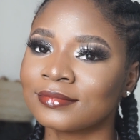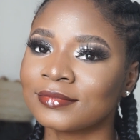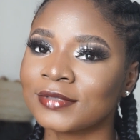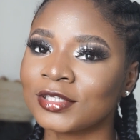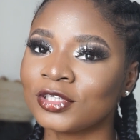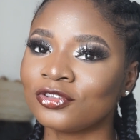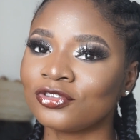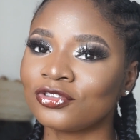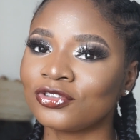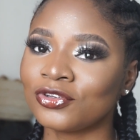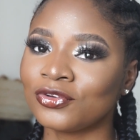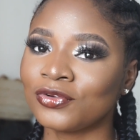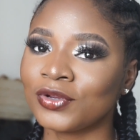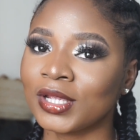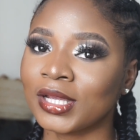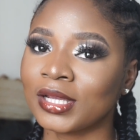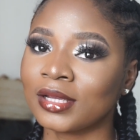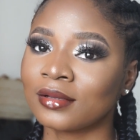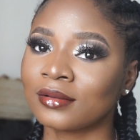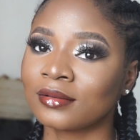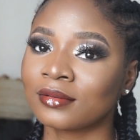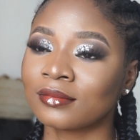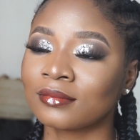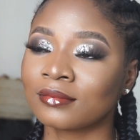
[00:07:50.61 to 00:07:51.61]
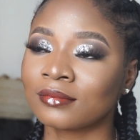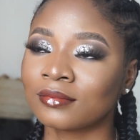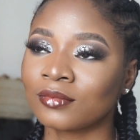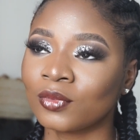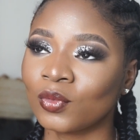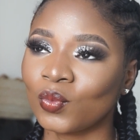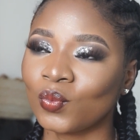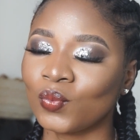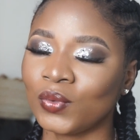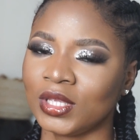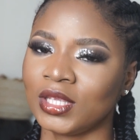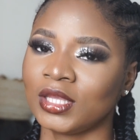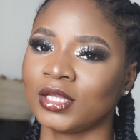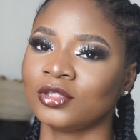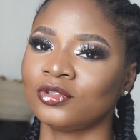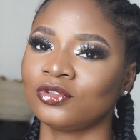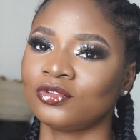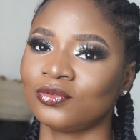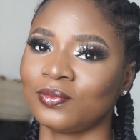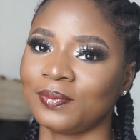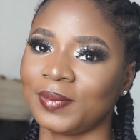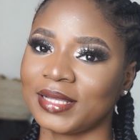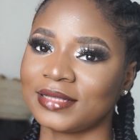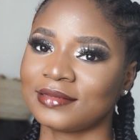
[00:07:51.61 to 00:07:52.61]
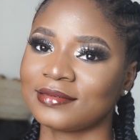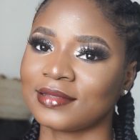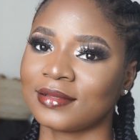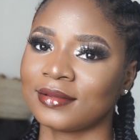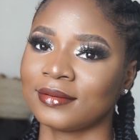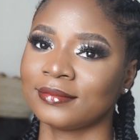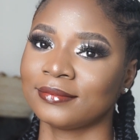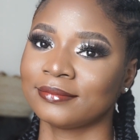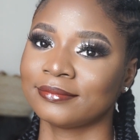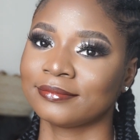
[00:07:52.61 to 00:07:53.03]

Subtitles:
Nigeria, we can do better.